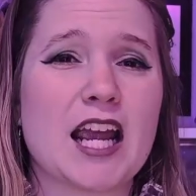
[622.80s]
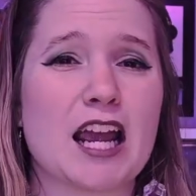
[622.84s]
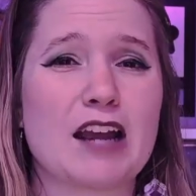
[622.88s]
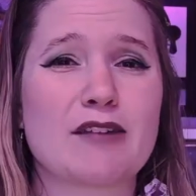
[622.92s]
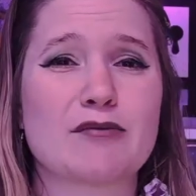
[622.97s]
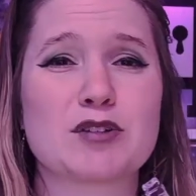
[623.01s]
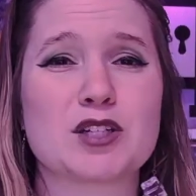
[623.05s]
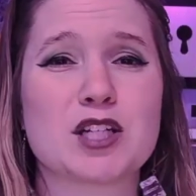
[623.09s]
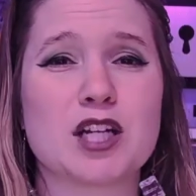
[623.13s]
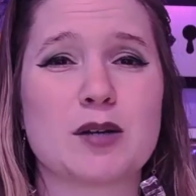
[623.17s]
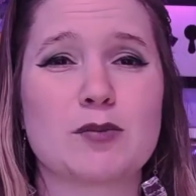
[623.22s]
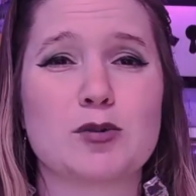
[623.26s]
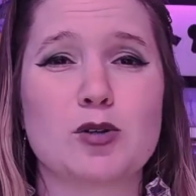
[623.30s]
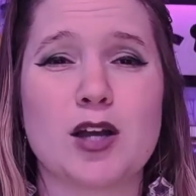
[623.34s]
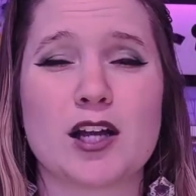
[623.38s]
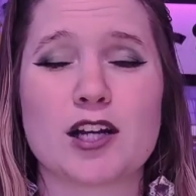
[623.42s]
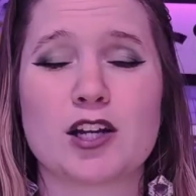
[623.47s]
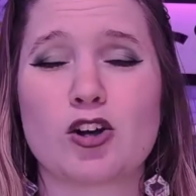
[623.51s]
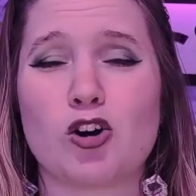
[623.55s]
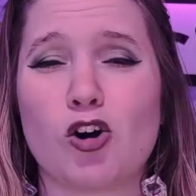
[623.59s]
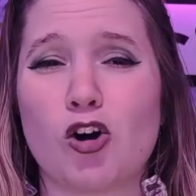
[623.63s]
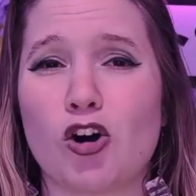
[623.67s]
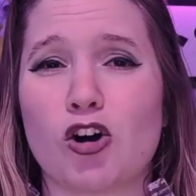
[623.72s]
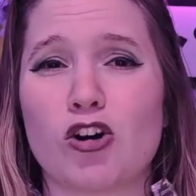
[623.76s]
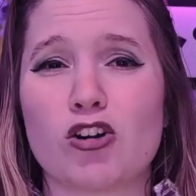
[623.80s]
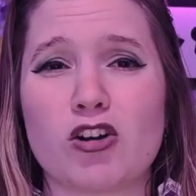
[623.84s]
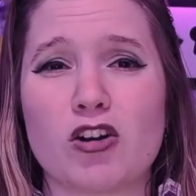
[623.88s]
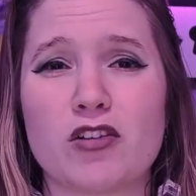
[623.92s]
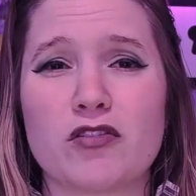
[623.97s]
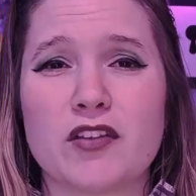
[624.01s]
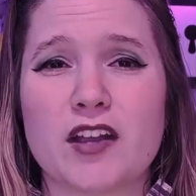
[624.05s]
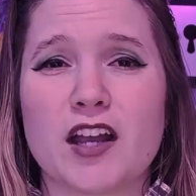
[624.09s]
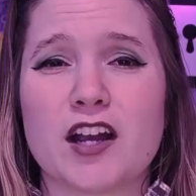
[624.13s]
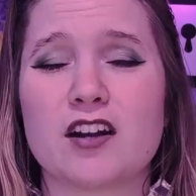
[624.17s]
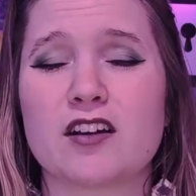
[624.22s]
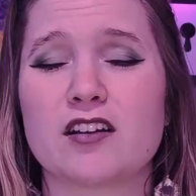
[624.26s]
every time you add a card
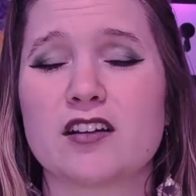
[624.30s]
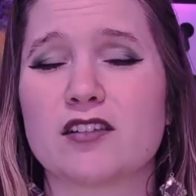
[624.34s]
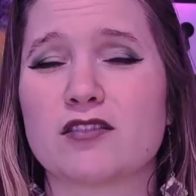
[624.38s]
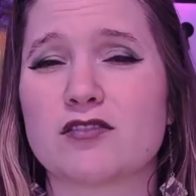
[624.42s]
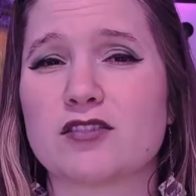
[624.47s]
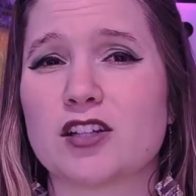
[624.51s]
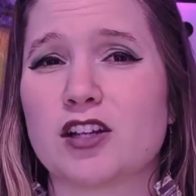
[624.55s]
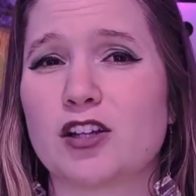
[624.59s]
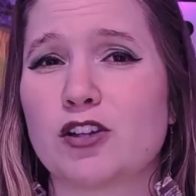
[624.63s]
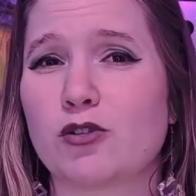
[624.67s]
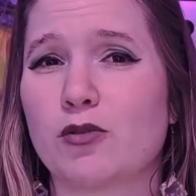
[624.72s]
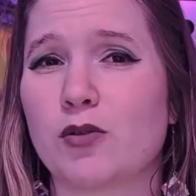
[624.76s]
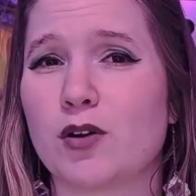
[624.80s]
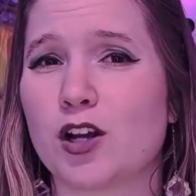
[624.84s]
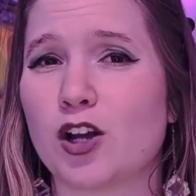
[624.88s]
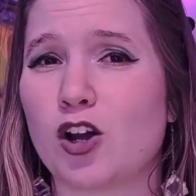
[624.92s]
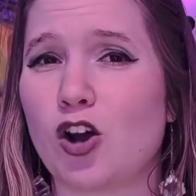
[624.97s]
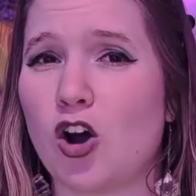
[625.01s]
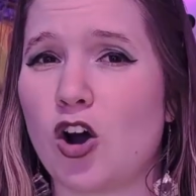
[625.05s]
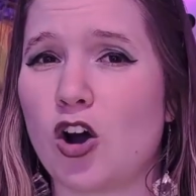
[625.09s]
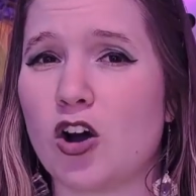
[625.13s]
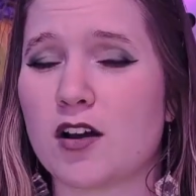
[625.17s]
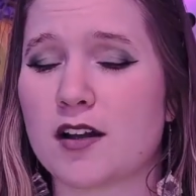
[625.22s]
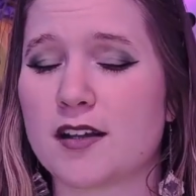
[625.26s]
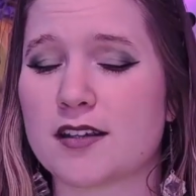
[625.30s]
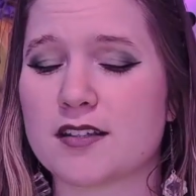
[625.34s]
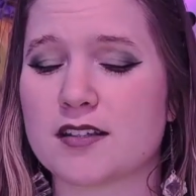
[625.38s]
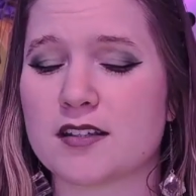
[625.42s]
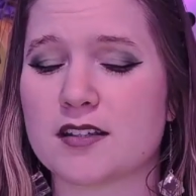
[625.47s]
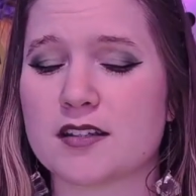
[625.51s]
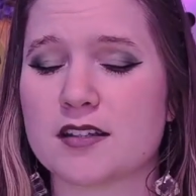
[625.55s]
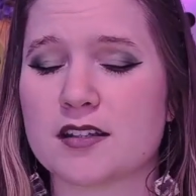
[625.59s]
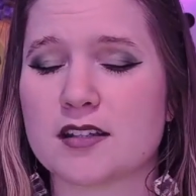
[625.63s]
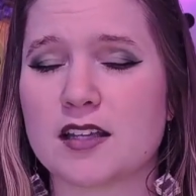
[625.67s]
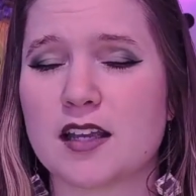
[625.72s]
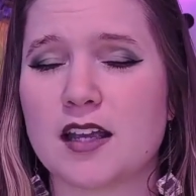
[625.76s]
on there, it'll tell you what it
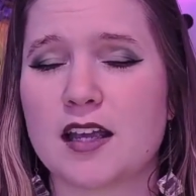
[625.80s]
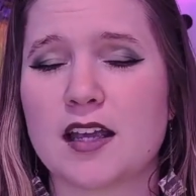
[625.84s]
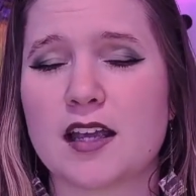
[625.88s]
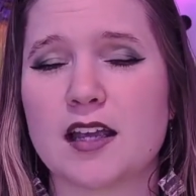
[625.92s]
costs.